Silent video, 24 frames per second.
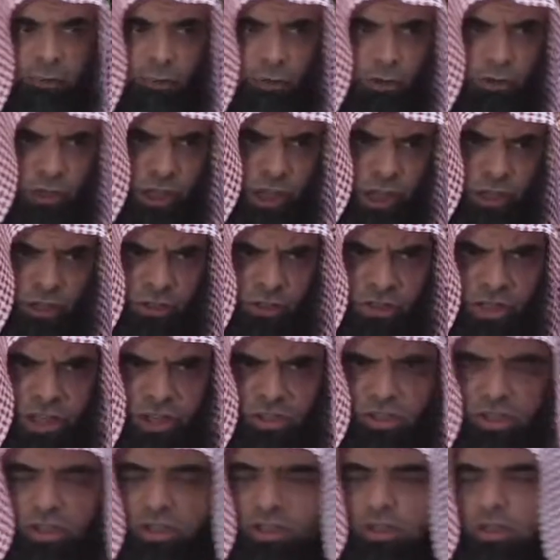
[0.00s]
for the
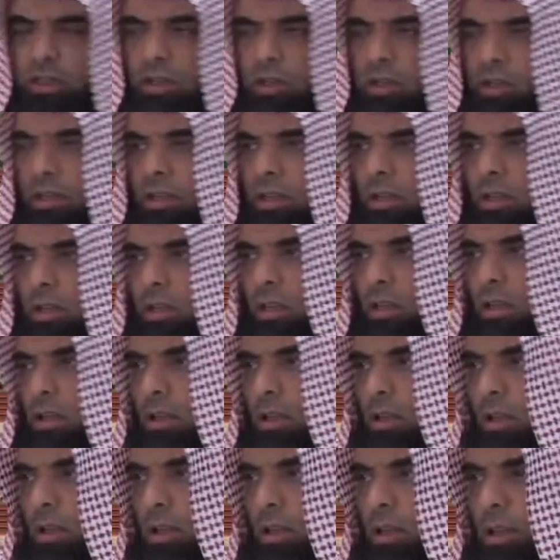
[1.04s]
intercession
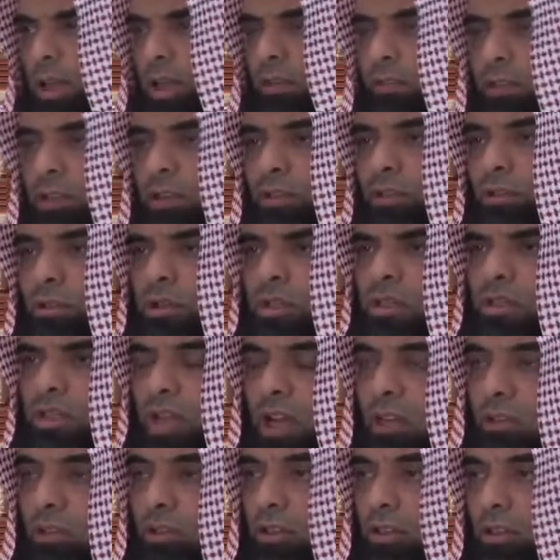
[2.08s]
given to his
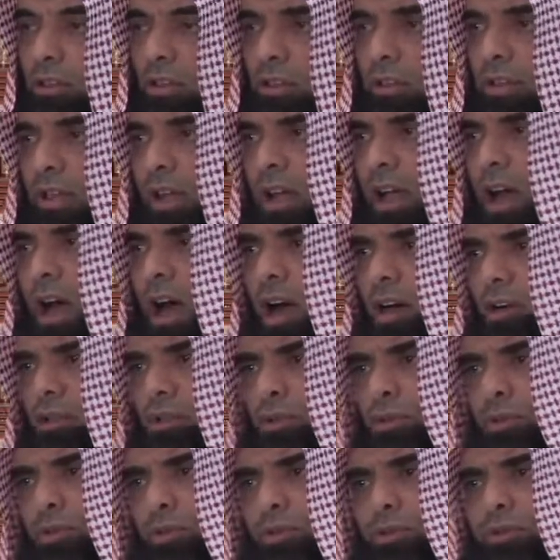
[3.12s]
uncle, are
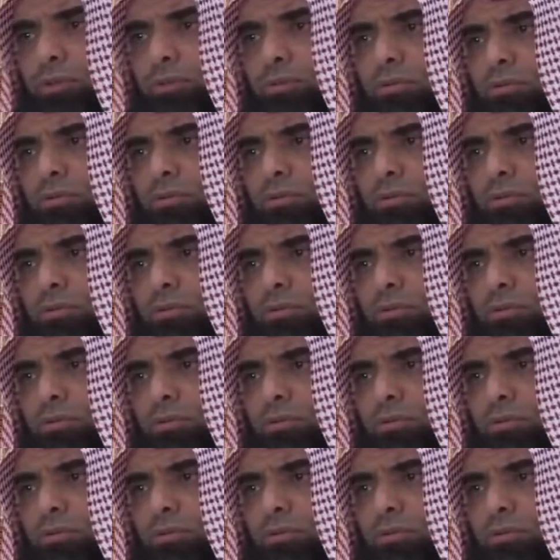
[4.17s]
two